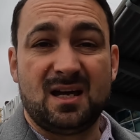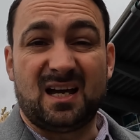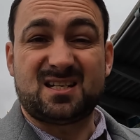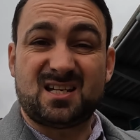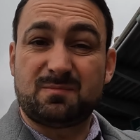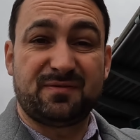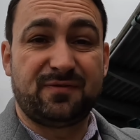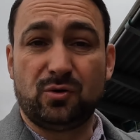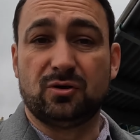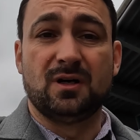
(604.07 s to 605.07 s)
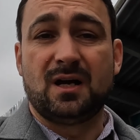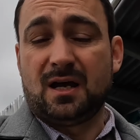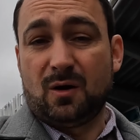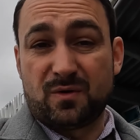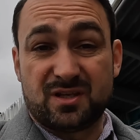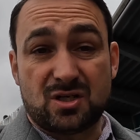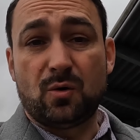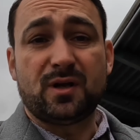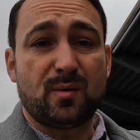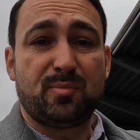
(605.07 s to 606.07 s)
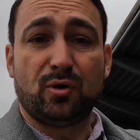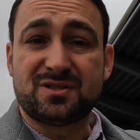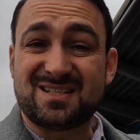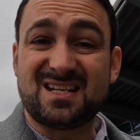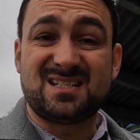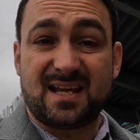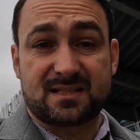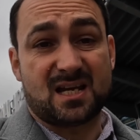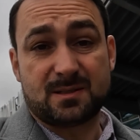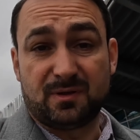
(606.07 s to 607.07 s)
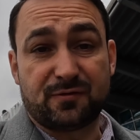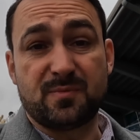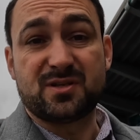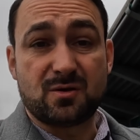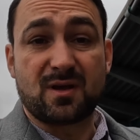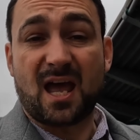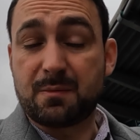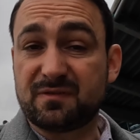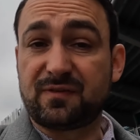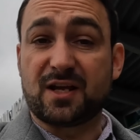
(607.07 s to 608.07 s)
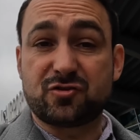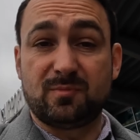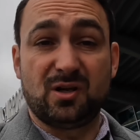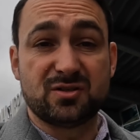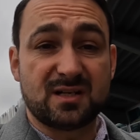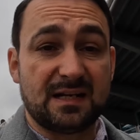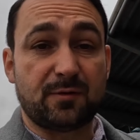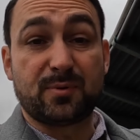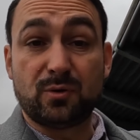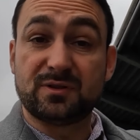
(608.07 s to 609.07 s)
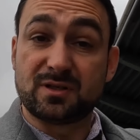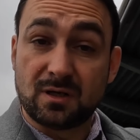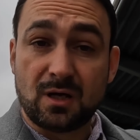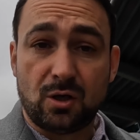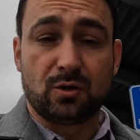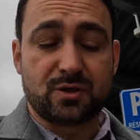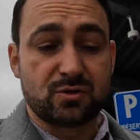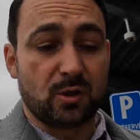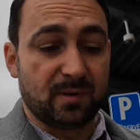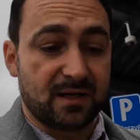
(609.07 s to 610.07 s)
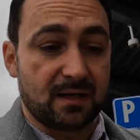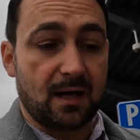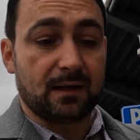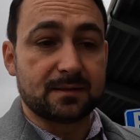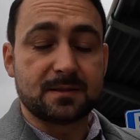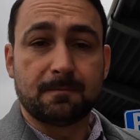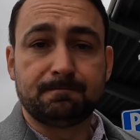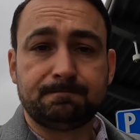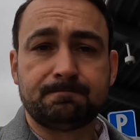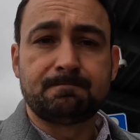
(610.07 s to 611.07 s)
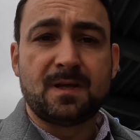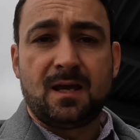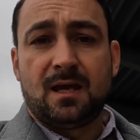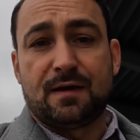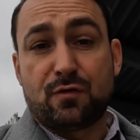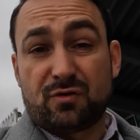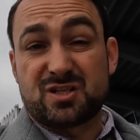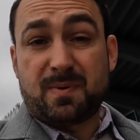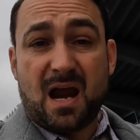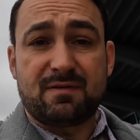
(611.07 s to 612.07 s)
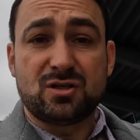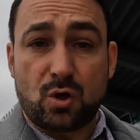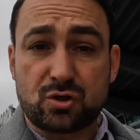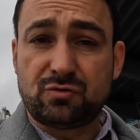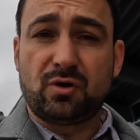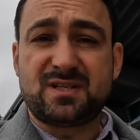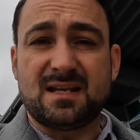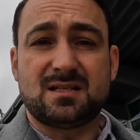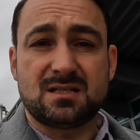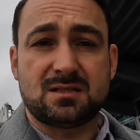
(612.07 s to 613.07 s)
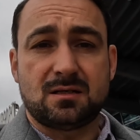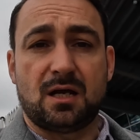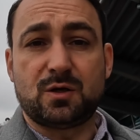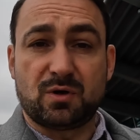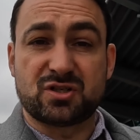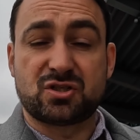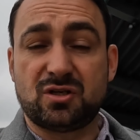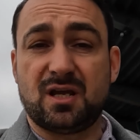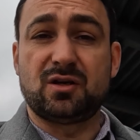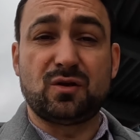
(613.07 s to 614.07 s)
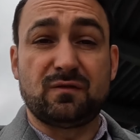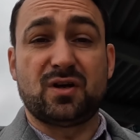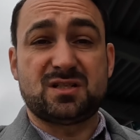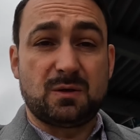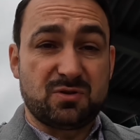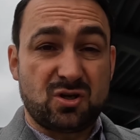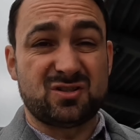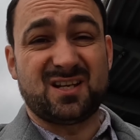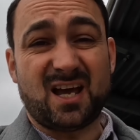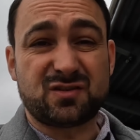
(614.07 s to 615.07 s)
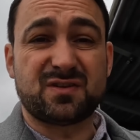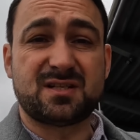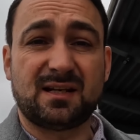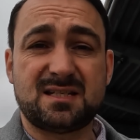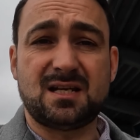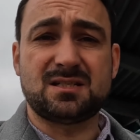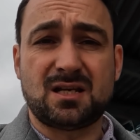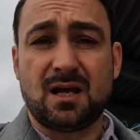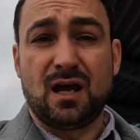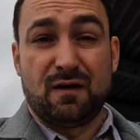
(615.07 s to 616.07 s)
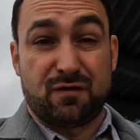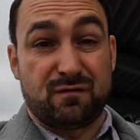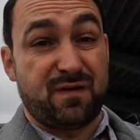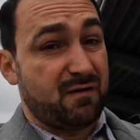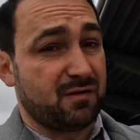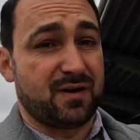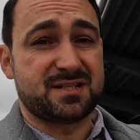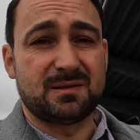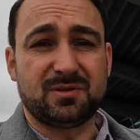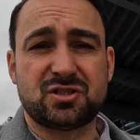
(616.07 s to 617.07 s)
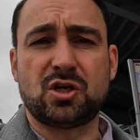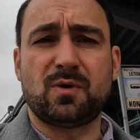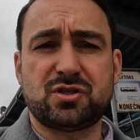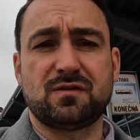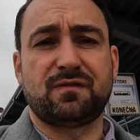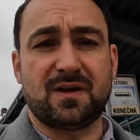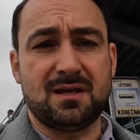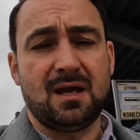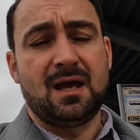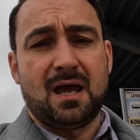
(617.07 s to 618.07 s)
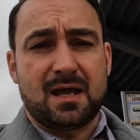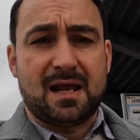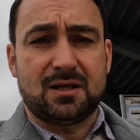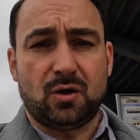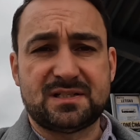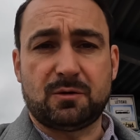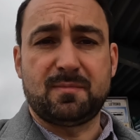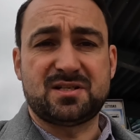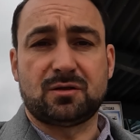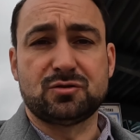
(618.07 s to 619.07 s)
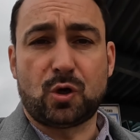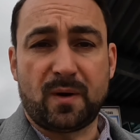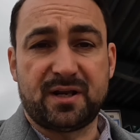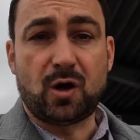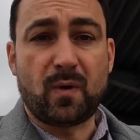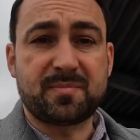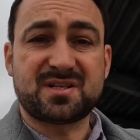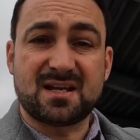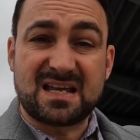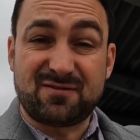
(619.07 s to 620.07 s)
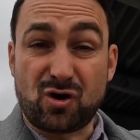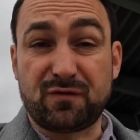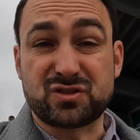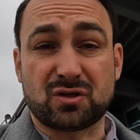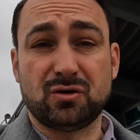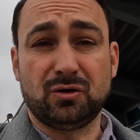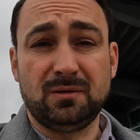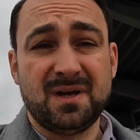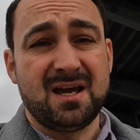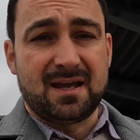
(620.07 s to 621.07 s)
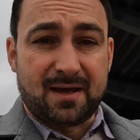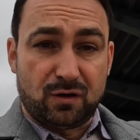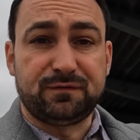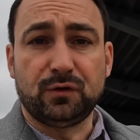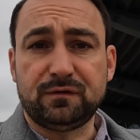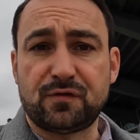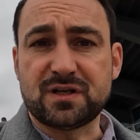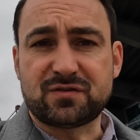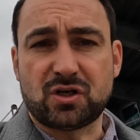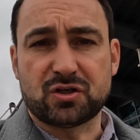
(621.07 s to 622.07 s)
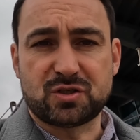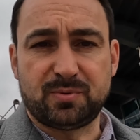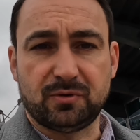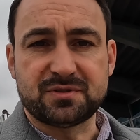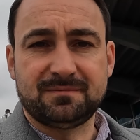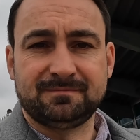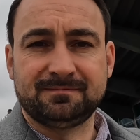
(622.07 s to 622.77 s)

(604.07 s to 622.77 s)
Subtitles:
As I said before, With its own airport, it's easily accessible from the UK with flights from London, Liverpool and also Dublin in Ireland. If you're an aspiring doctor or dentist and you want to study at a university with cutting-edge facilities for a very reasonable tuition fee, get in contact with Medical Doorway on our website, give our office a call, get our full free of charge support.